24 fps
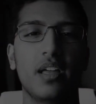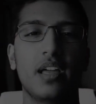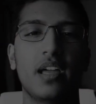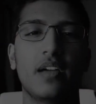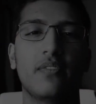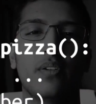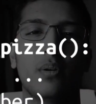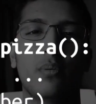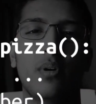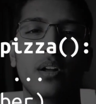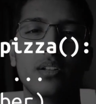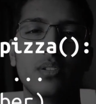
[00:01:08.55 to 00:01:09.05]

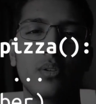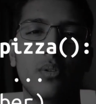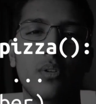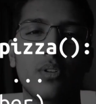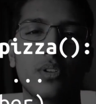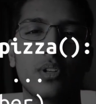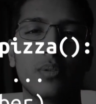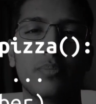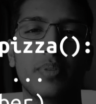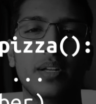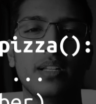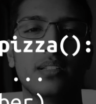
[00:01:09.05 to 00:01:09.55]
if I want to
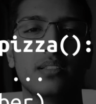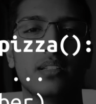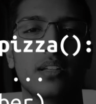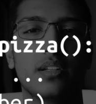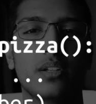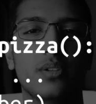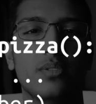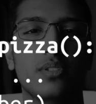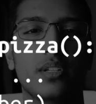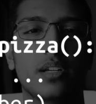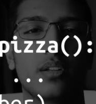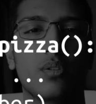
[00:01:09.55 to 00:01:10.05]
order pizza
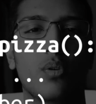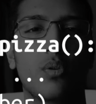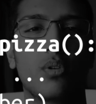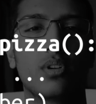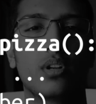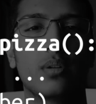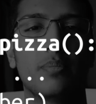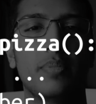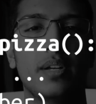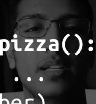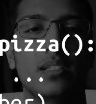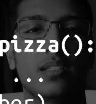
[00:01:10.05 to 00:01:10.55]
using an
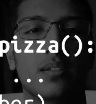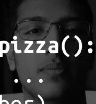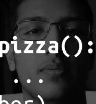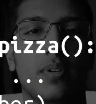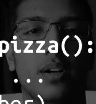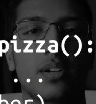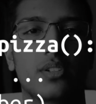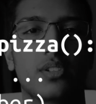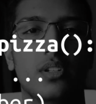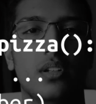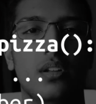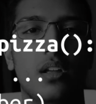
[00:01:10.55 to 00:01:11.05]
order pizza
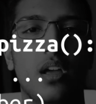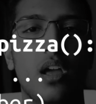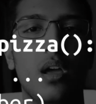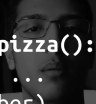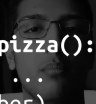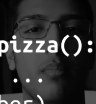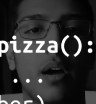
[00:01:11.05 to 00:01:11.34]
function,